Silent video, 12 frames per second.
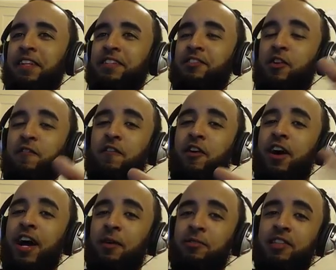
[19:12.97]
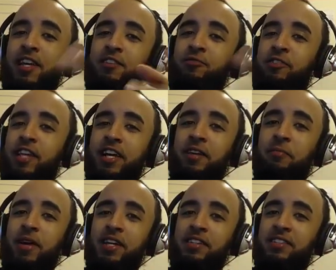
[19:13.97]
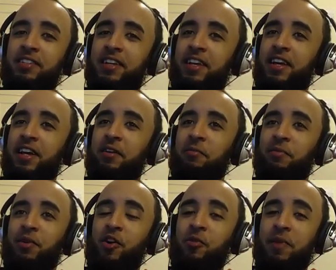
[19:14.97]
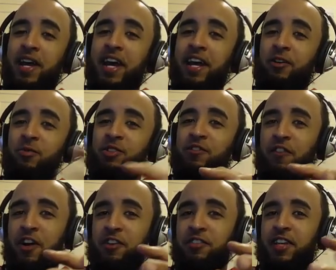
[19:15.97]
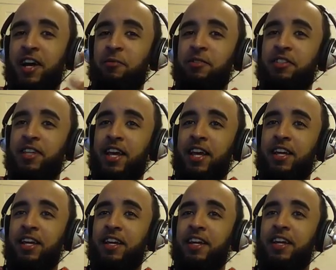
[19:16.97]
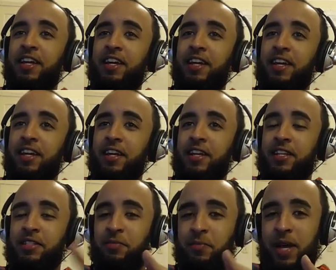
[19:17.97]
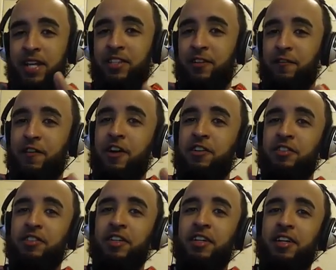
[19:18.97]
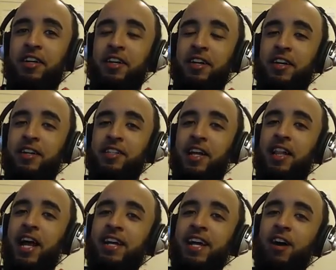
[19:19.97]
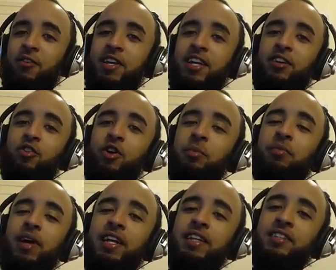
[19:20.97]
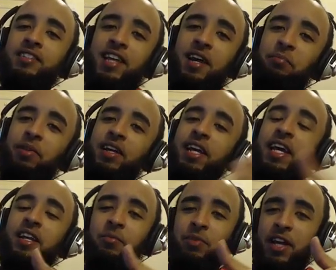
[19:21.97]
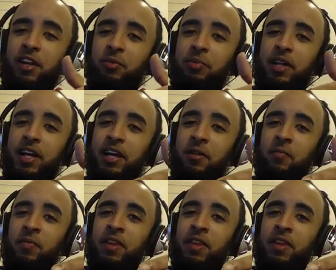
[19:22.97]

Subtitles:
So far, I would say you second best. Bro, man, who was first, I would say is best the first because I like how he incorporated the sampling and the piano playing,